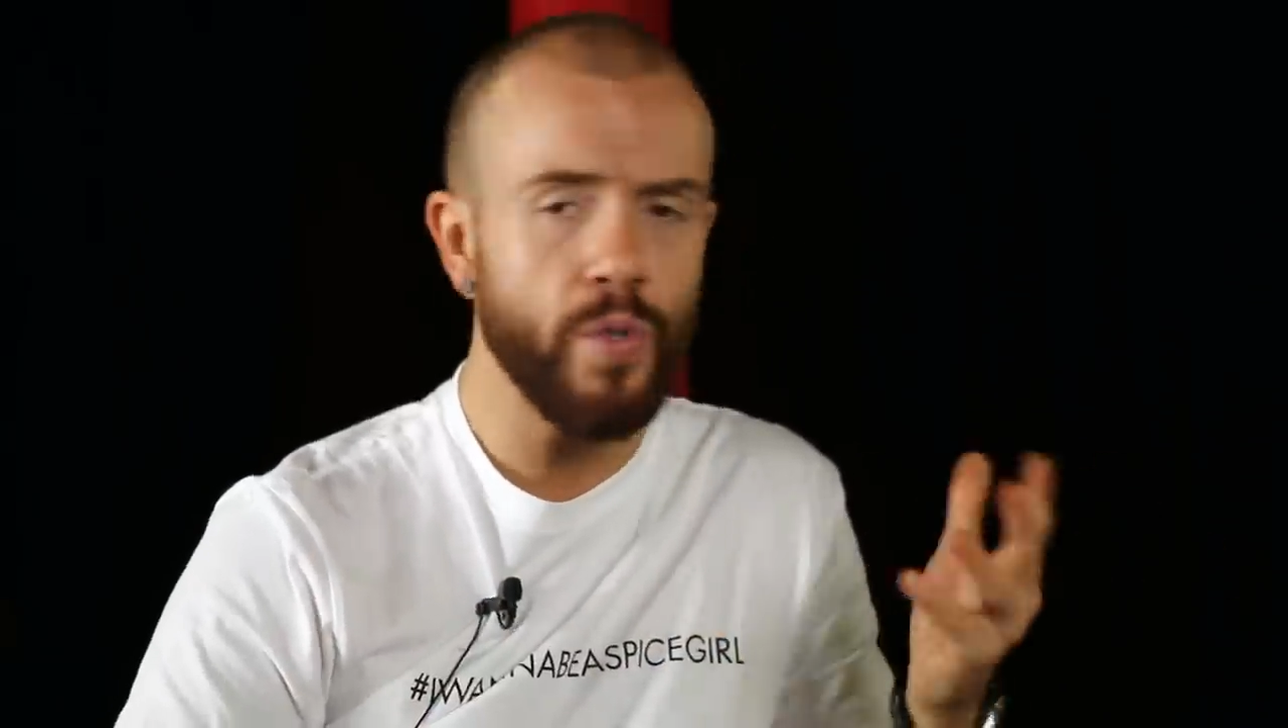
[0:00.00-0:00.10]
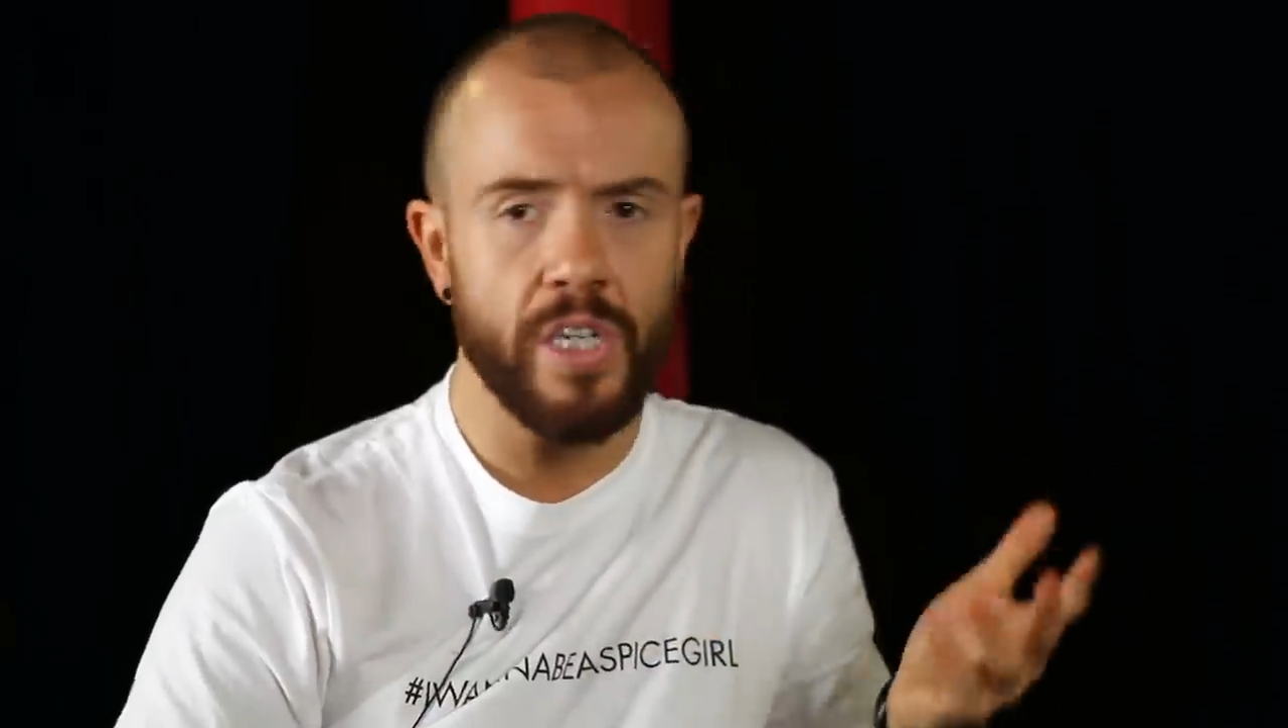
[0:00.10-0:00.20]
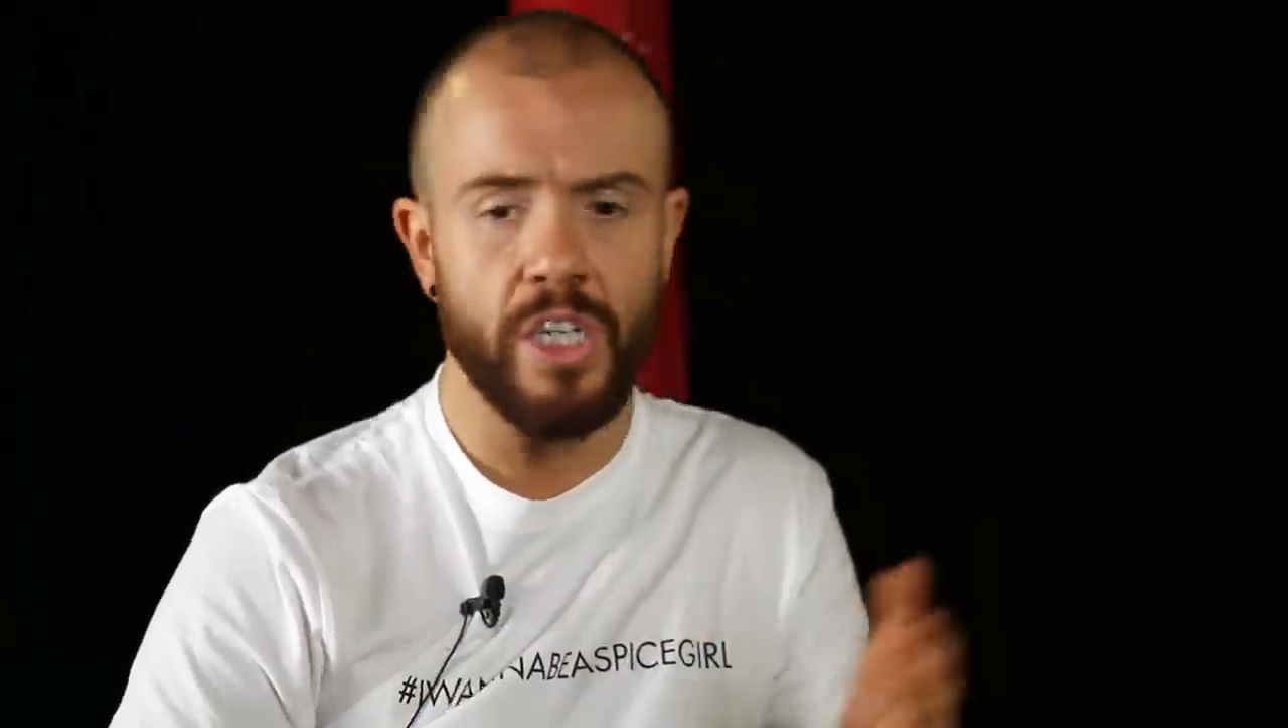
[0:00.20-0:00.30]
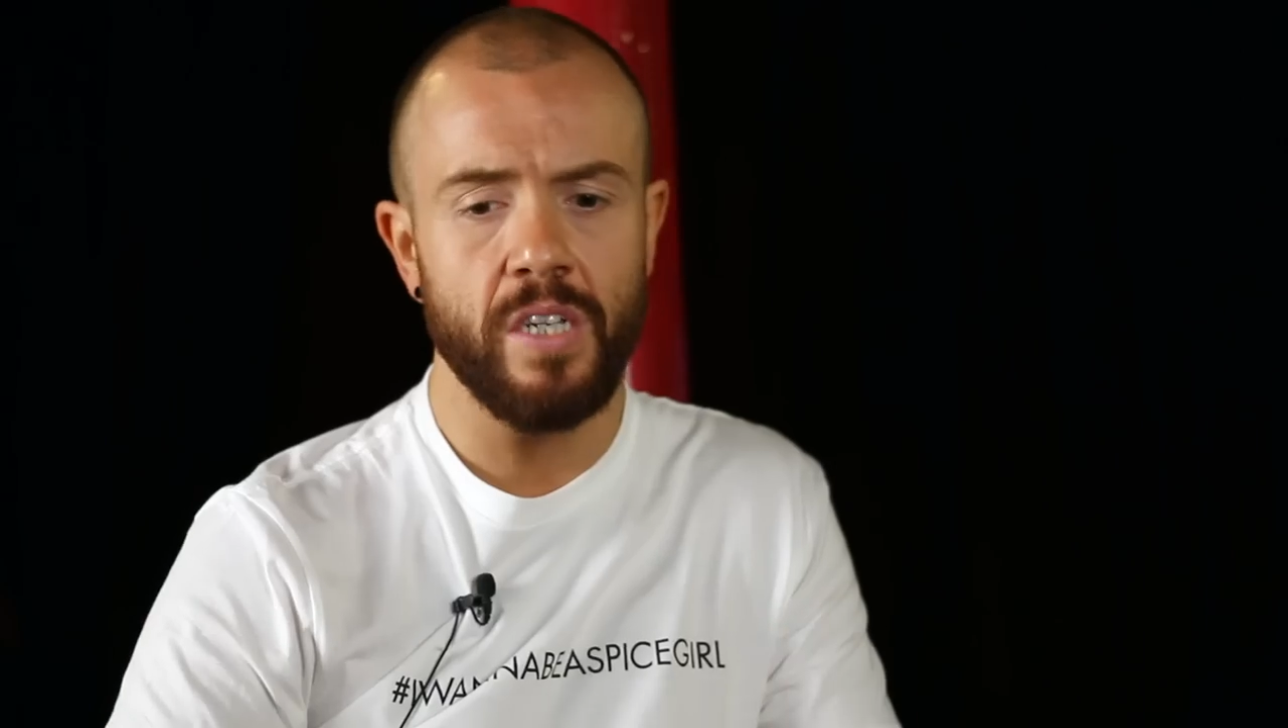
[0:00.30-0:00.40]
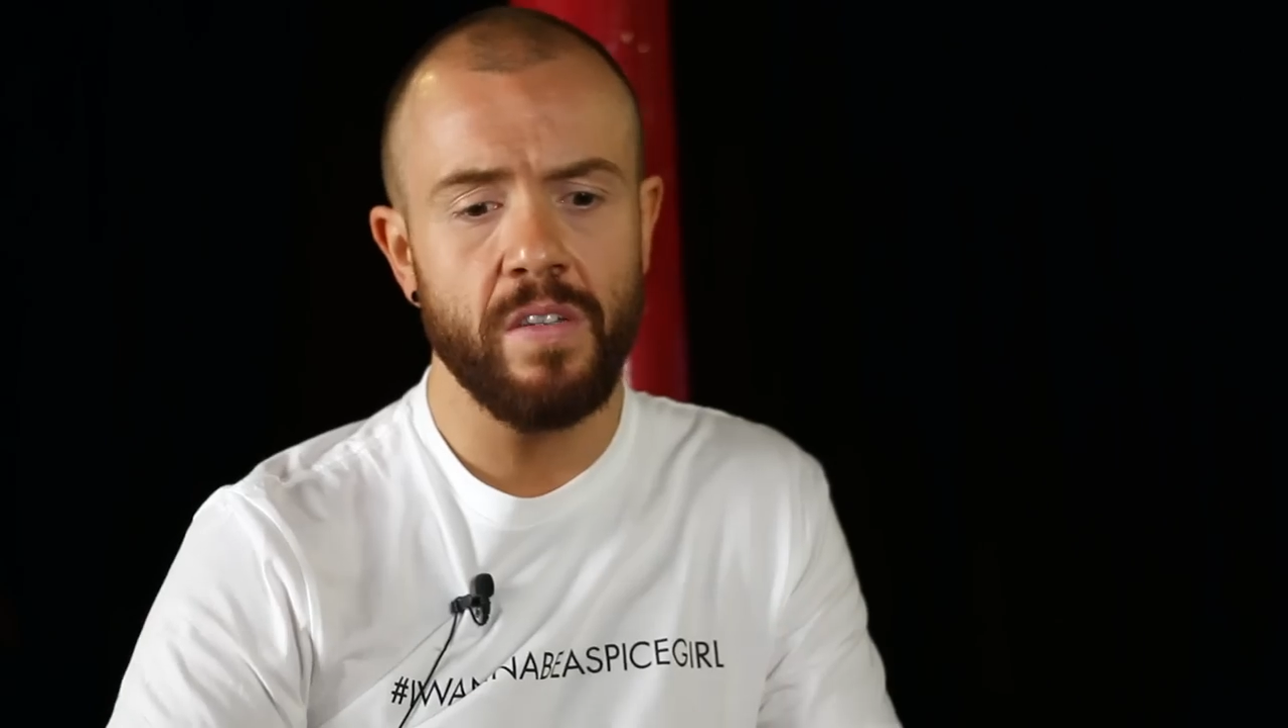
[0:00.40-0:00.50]

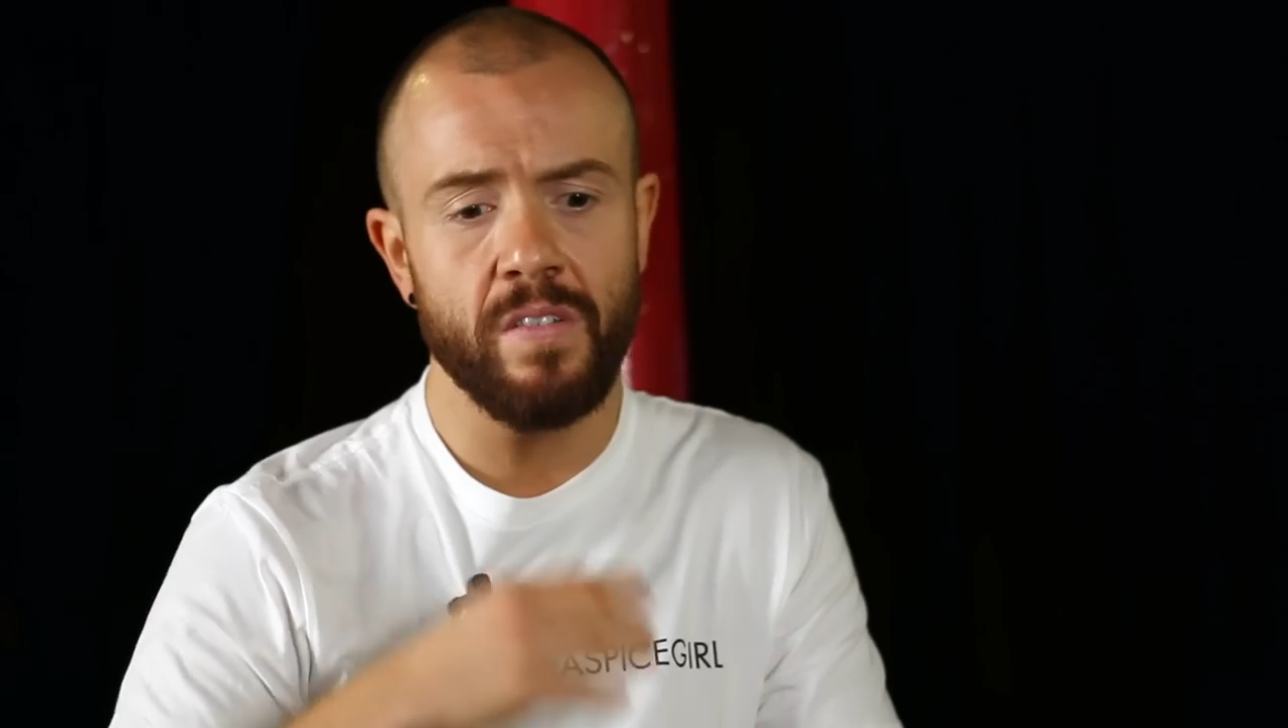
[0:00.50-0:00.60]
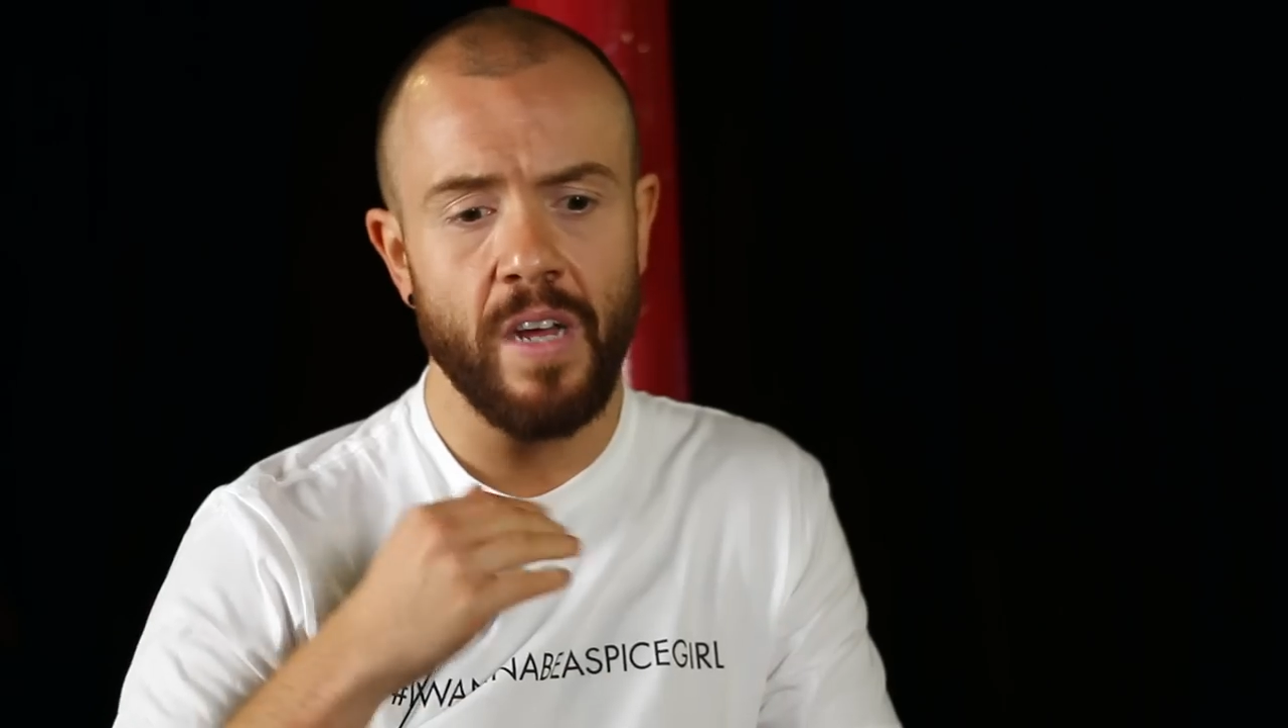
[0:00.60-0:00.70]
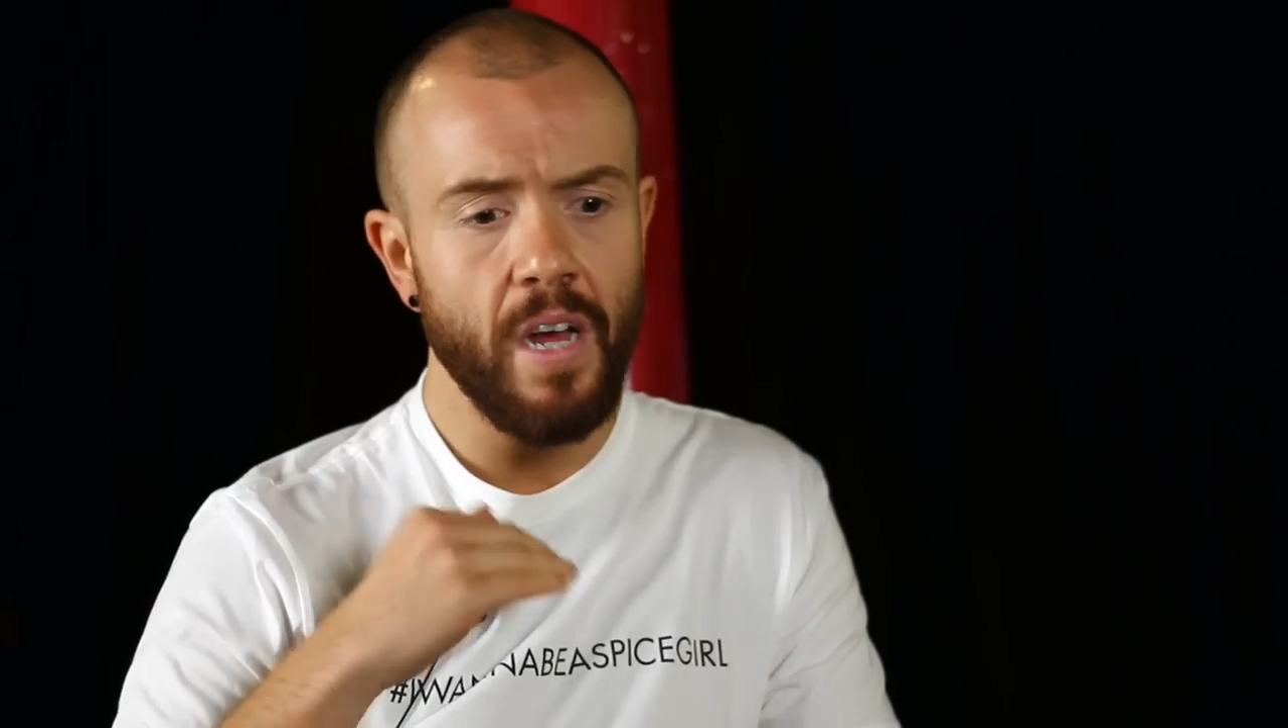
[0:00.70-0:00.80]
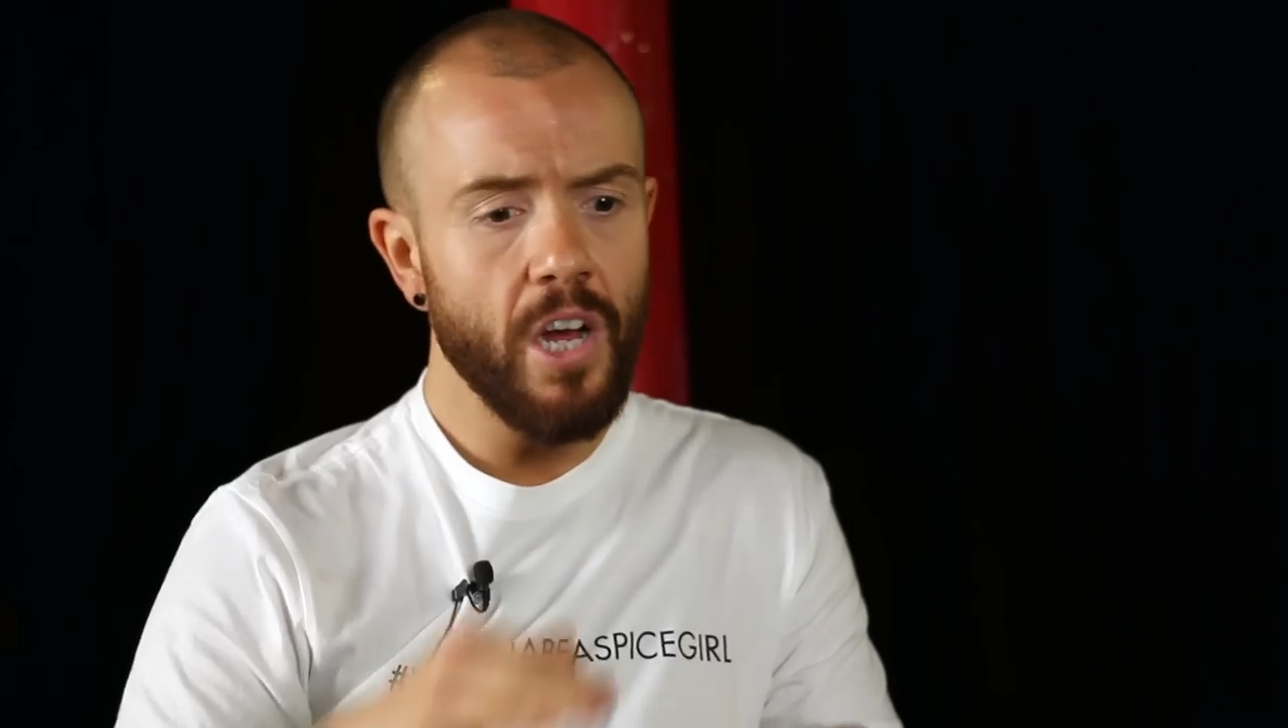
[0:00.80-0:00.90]
auditions,